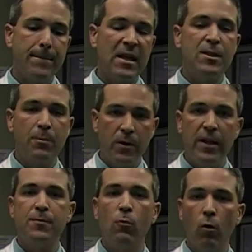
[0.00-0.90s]
It's
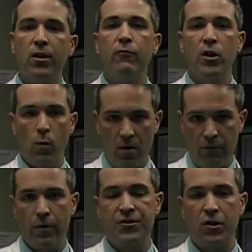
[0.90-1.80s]
been working really well
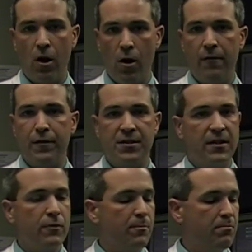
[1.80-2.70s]
for us in our office.
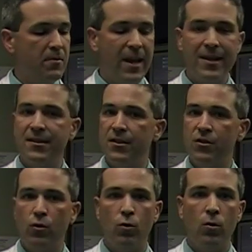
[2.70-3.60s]
Even
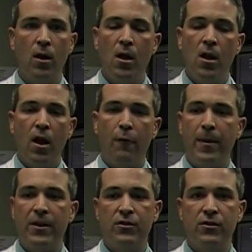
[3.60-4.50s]
cases of
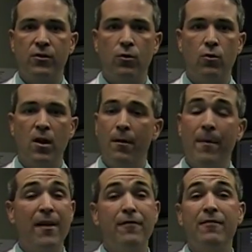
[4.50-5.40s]
patients who
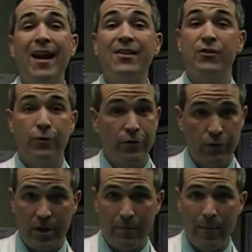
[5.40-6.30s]
may have even had
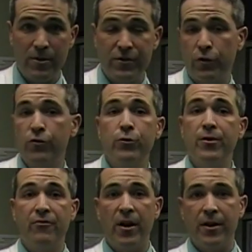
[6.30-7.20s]
surgery. Maybe the surgery
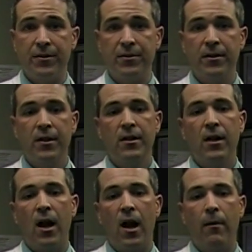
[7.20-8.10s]
failed.
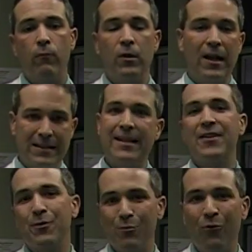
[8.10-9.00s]
We like to
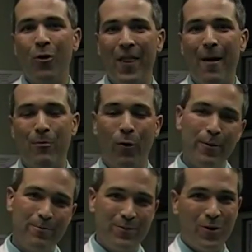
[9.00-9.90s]
get them before that
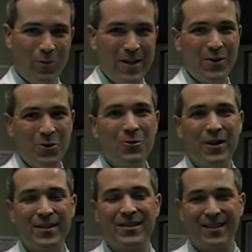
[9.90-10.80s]
point so we can do
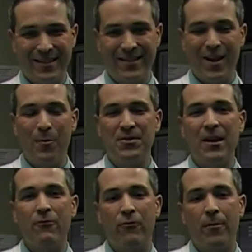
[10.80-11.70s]
this to help
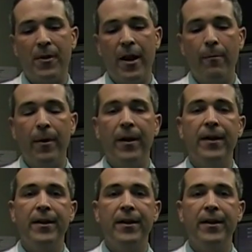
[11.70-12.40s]
save them from there. But